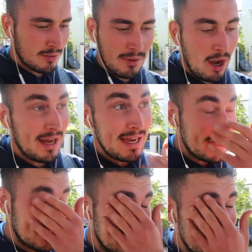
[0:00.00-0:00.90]
I
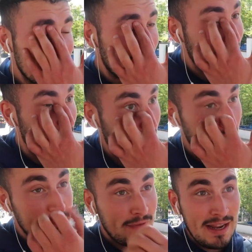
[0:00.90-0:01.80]
literally, since I put
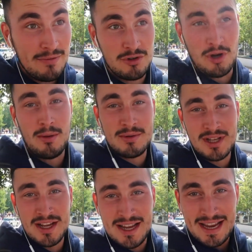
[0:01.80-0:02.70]
those flavor drops
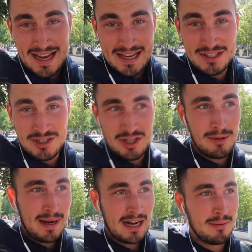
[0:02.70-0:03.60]
into the
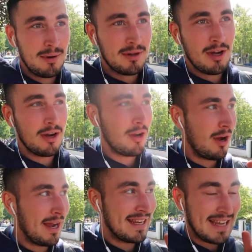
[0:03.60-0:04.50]
black Americano,
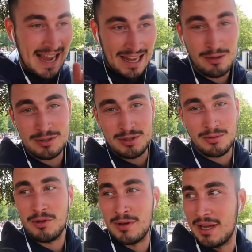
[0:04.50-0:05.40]
I cannot stop
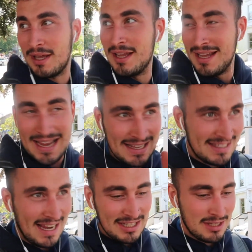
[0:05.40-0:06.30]
doing it. It
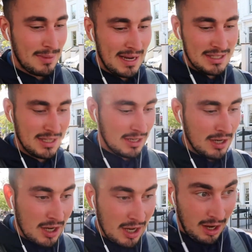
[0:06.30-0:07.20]
tastes amazing.
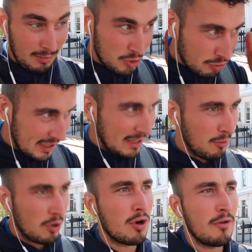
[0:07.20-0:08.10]
I'm drinking
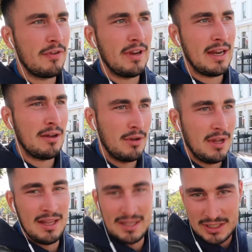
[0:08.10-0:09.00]
more coffee now.
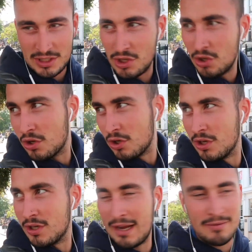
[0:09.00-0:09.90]
This is not
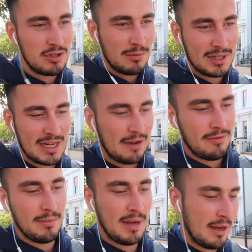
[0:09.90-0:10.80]
good, having too much
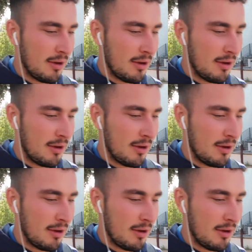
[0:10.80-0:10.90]
caffeine, but